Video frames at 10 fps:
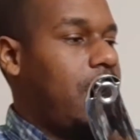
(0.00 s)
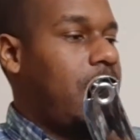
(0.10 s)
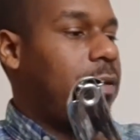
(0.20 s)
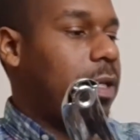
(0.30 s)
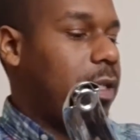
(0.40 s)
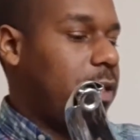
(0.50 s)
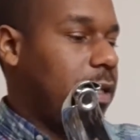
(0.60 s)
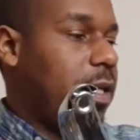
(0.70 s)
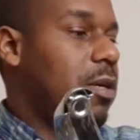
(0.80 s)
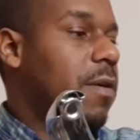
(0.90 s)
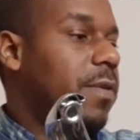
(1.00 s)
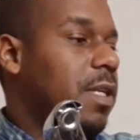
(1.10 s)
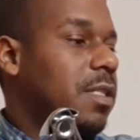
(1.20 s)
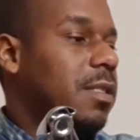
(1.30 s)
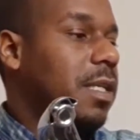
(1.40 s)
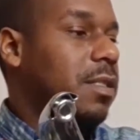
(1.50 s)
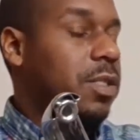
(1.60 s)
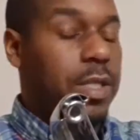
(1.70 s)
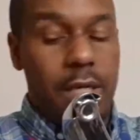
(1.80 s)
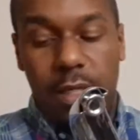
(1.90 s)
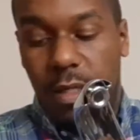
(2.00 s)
They took care of it because it's nice and shiny.